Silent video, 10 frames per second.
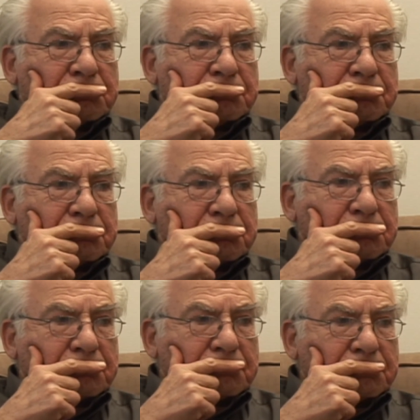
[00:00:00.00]

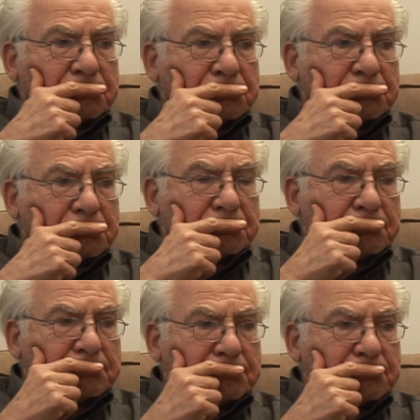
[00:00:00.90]
uh, in the
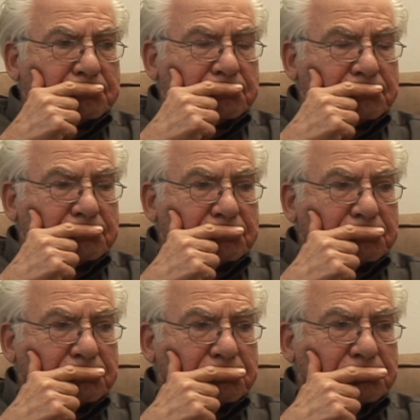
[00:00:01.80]
uh,
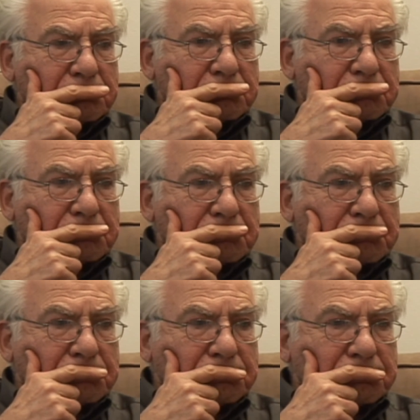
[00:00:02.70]
out of the
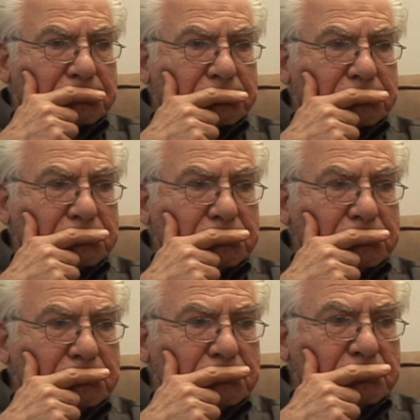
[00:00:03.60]

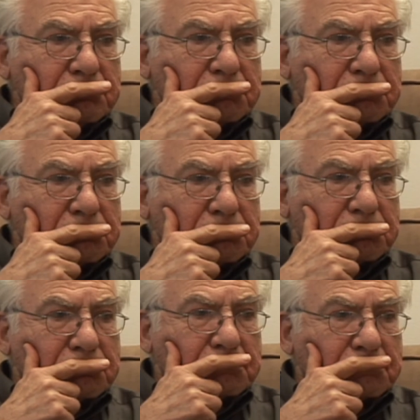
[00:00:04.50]
30, 40 odd
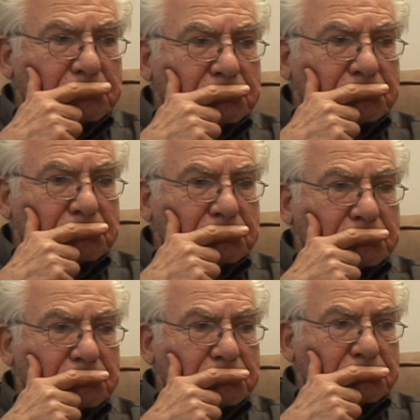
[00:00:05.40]
years that
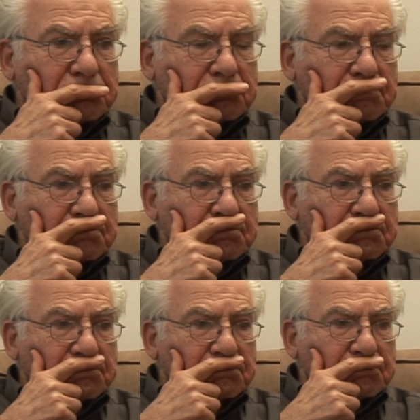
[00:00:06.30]
the field has
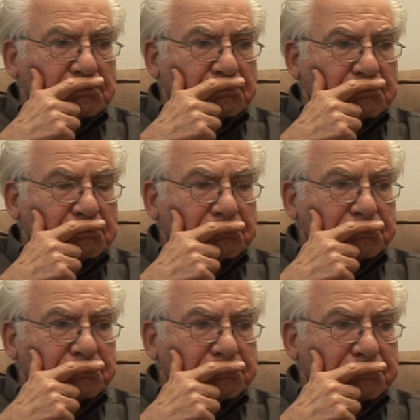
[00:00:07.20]
been
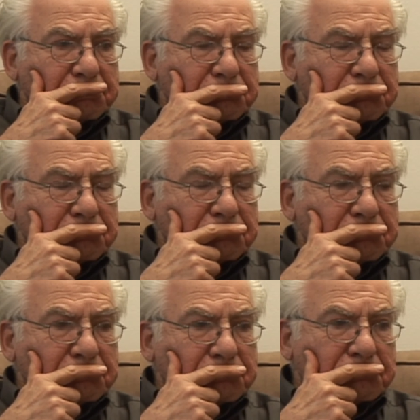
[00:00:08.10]
gradually
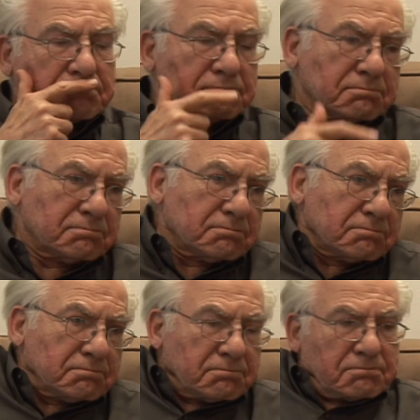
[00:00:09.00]
developing
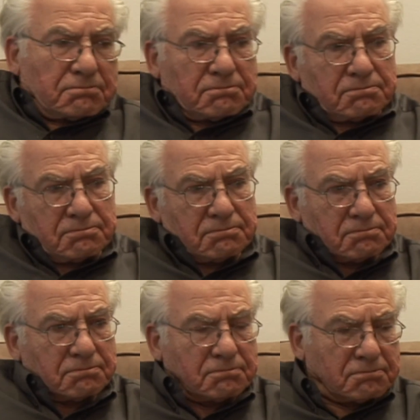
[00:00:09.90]

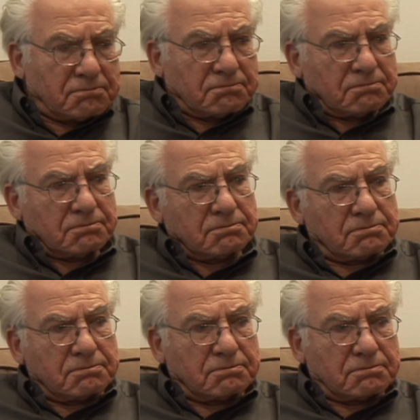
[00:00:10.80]
were commendable
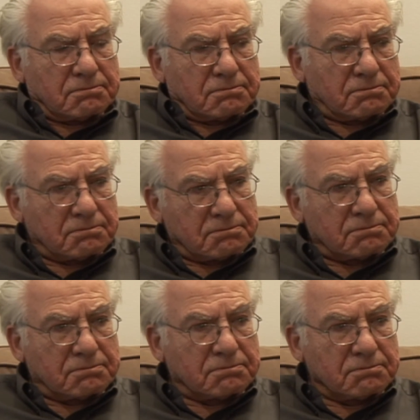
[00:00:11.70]
and optimistic
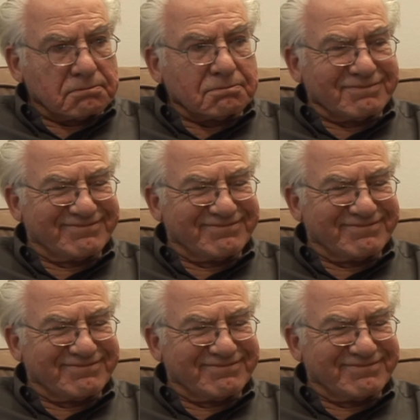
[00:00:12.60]
things.